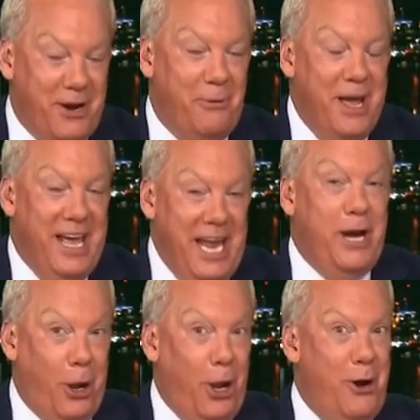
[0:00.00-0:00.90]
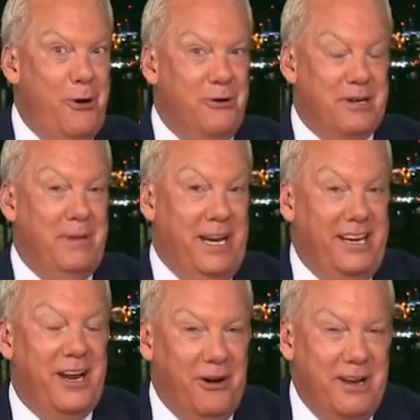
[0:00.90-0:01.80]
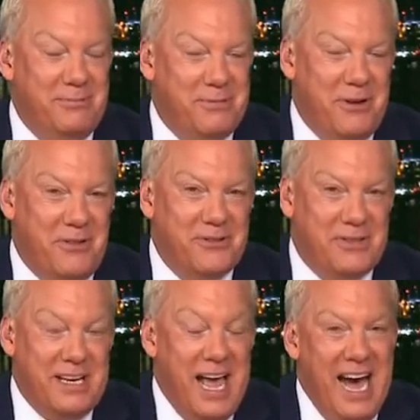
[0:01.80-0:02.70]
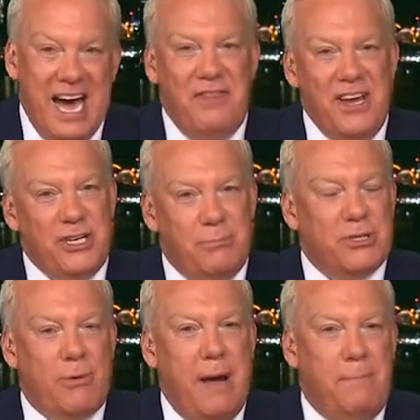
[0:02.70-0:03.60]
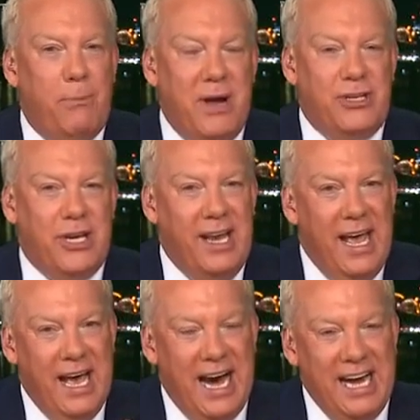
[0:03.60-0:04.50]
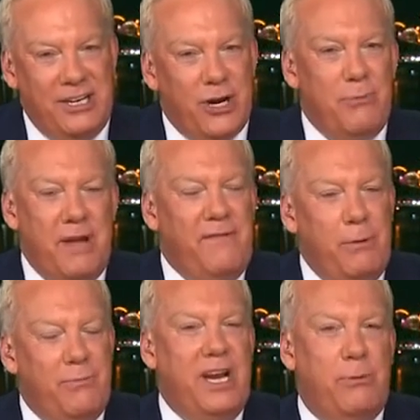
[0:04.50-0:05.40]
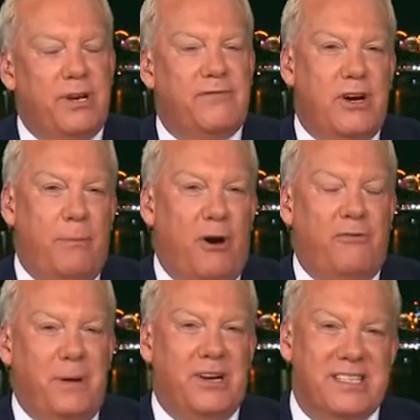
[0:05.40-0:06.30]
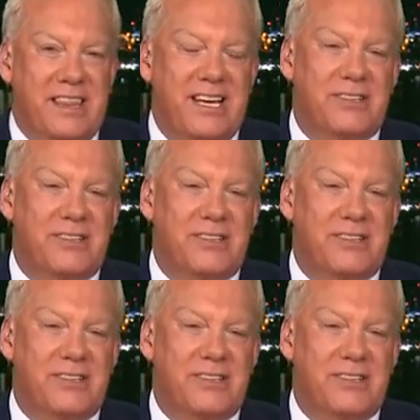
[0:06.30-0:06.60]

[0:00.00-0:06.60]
You know, he glowed. I mean, you know, he was one of those things. I think she was quite bewitching. I don't know if it really would have come off, because I think